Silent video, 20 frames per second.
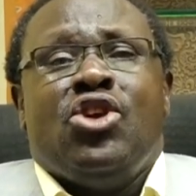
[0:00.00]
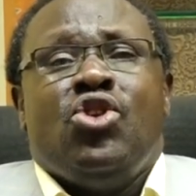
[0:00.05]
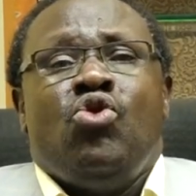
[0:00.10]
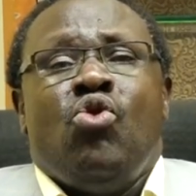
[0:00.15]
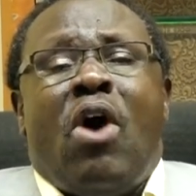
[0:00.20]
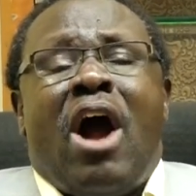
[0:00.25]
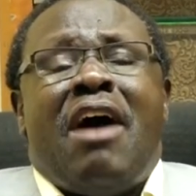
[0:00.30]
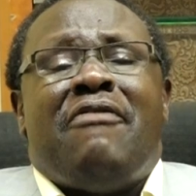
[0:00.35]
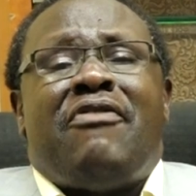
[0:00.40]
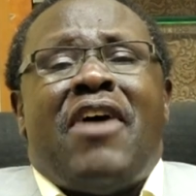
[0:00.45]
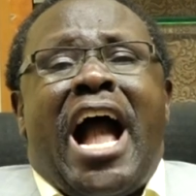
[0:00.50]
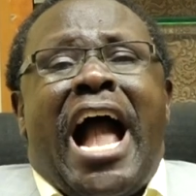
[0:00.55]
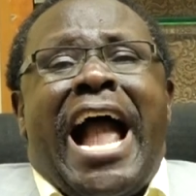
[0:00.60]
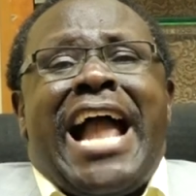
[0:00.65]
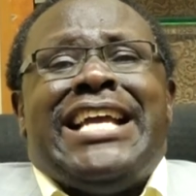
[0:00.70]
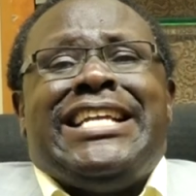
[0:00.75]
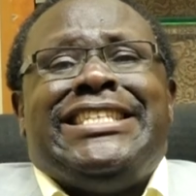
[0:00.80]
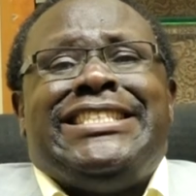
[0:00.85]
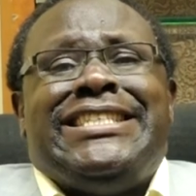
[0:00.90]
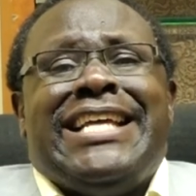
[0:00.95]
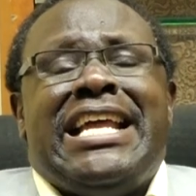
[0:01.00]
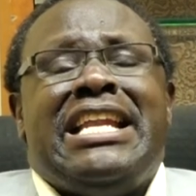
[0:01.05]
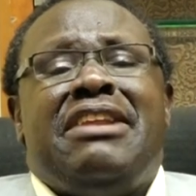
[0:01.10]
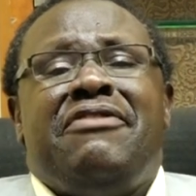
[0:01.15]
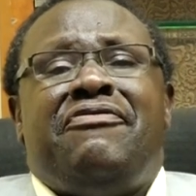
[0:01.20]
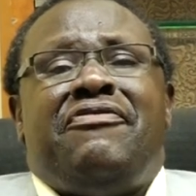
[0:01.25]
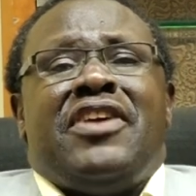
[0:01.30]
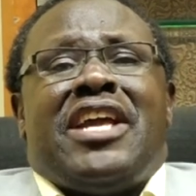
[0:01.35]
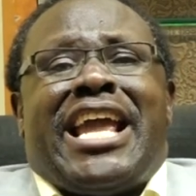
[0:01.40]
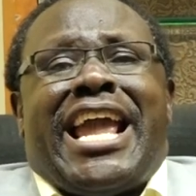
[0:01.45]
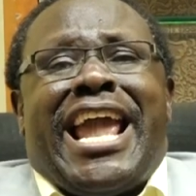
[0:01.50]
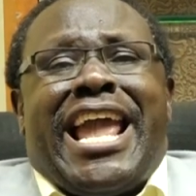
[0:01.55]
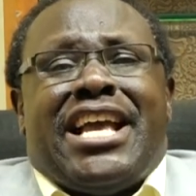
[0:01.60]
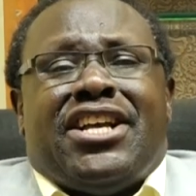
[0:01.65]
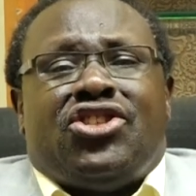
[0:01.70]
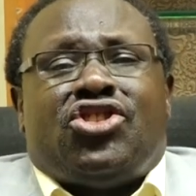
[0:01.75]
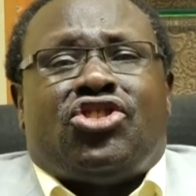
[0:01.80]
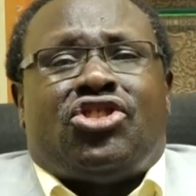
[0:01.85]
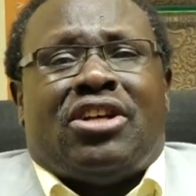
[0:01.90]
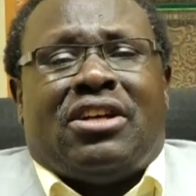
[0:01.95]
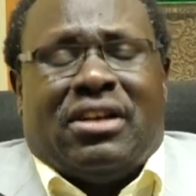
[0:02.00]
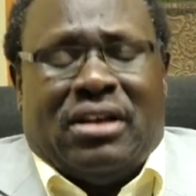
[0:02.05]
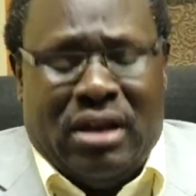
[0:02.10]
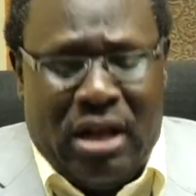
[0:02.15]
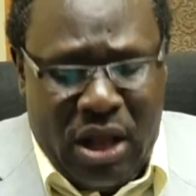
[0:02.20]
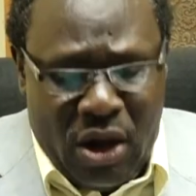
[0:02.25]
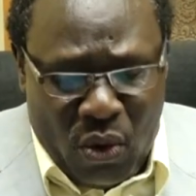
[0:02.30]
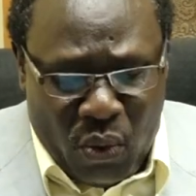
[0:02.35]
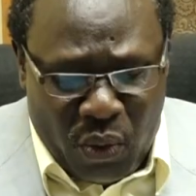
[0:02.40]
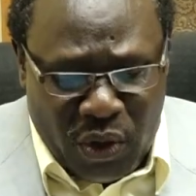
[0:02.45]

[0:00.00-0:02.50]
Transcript: You have identification